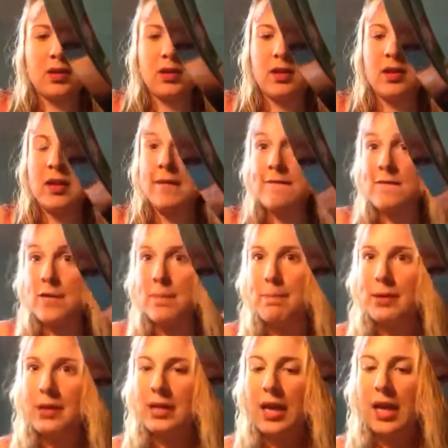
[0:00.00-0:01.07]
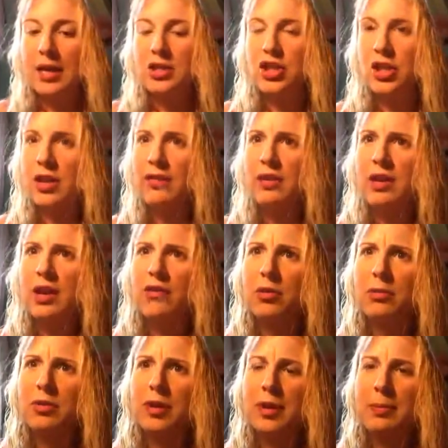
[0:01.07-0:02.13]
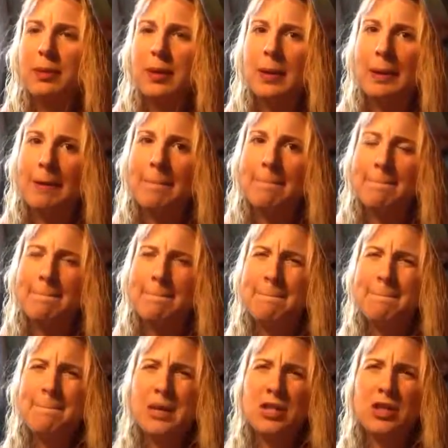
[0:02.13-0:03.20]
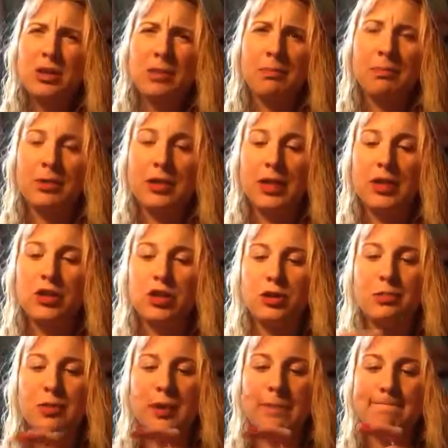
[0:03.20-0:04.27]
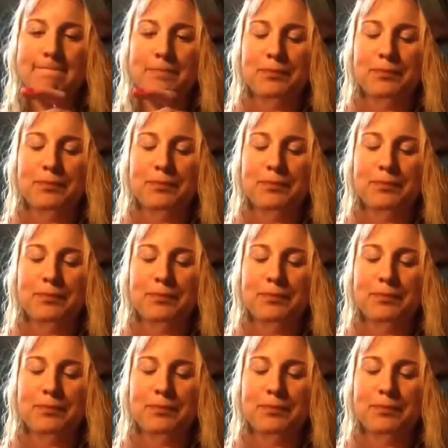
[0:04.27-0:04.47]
And then for blush, I haven't ever really been much on blush, but